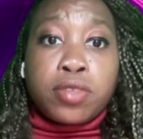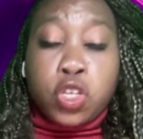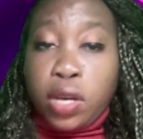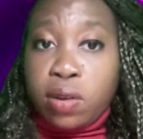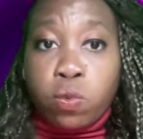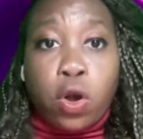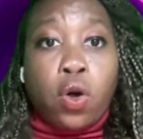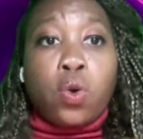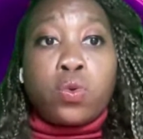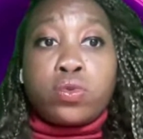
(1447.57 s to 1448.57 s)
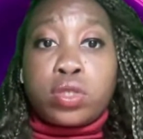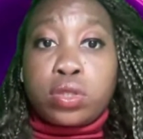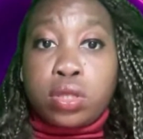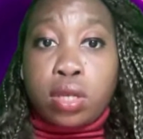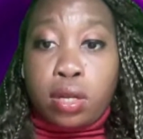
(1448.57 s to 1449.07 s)
enrolled
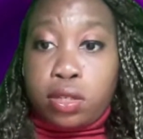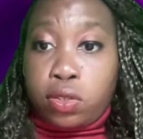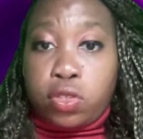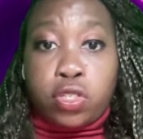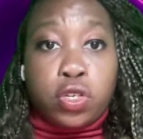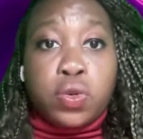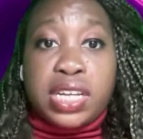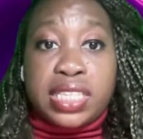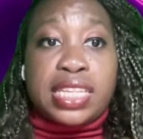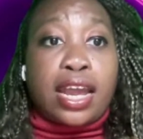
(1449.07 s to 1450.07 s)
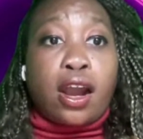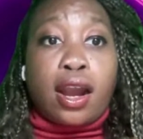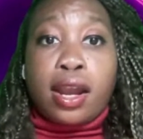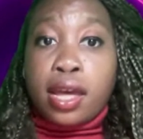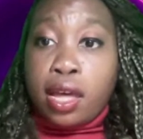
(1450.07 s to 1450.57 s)
students that
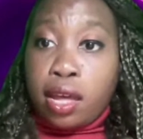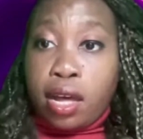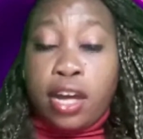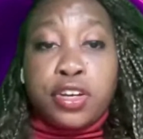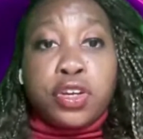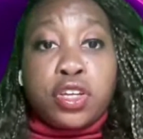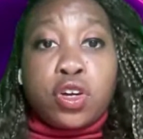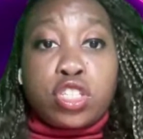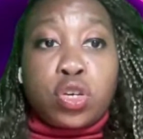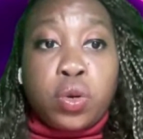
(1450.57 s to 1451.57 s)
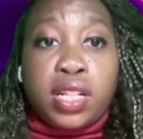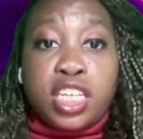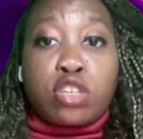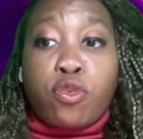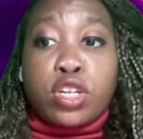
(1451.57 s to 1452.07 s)
are under your
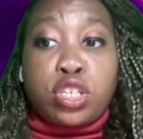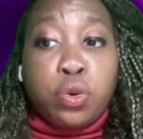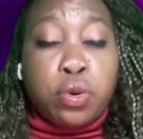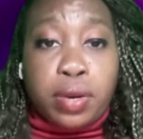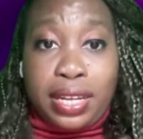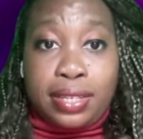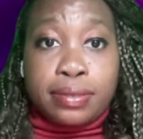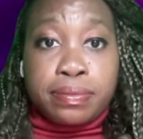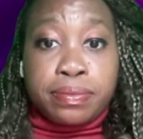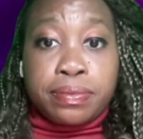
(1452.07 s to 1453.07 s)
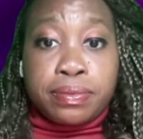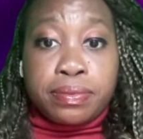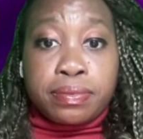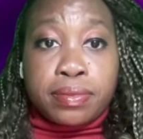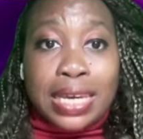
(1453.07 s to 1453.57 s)
tutelage for tutoring.
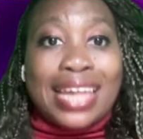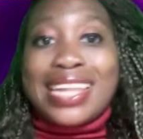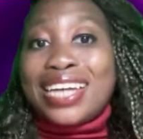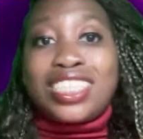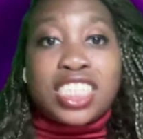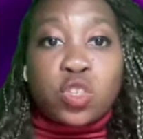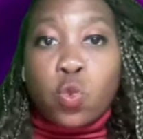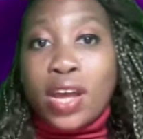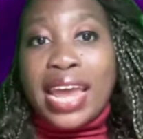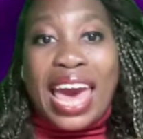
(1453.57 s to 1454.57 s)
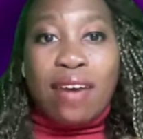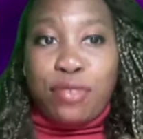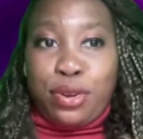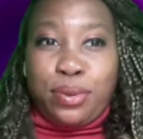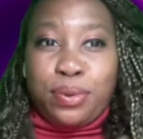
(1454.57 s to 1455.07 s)
And that's just one
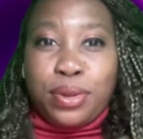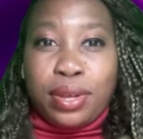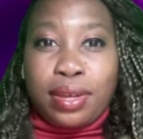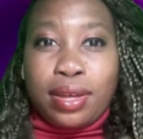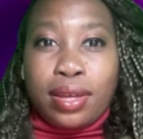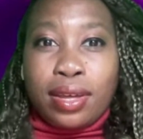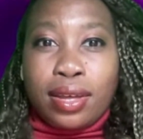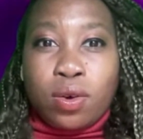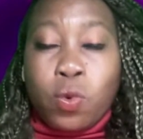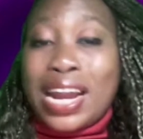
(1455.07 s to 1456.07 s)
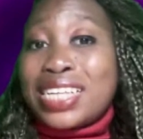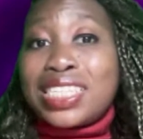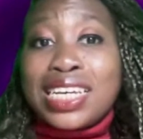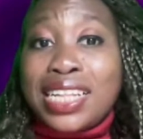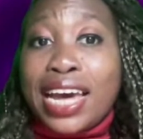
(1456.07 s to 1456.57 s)
avenue. When I
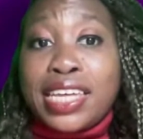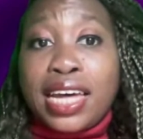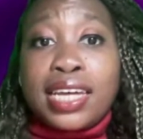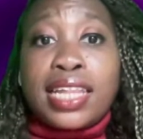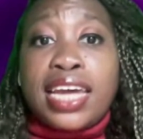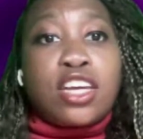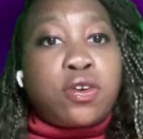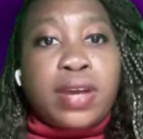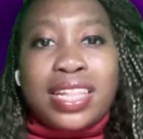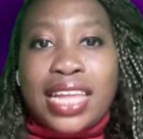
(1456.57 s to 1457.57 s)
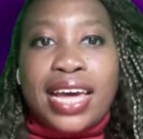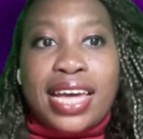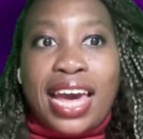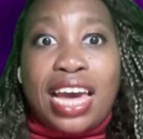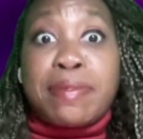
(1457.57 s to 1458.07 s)
seen that young lady create that
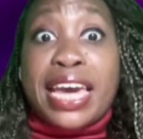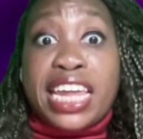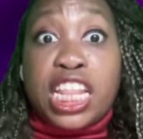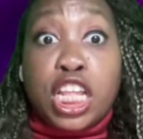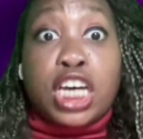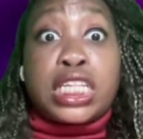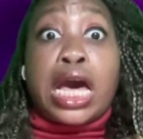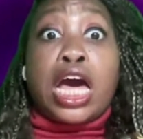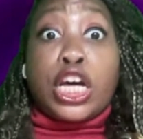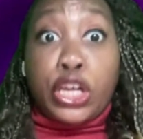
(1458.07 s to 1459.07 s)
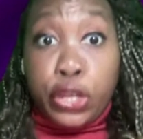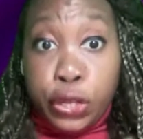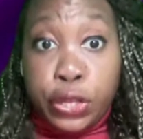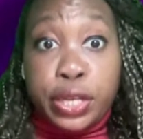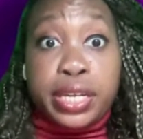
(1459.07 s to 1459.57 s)
game and it looked
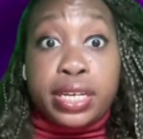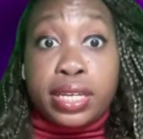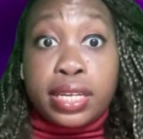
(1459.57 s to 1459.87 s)
good,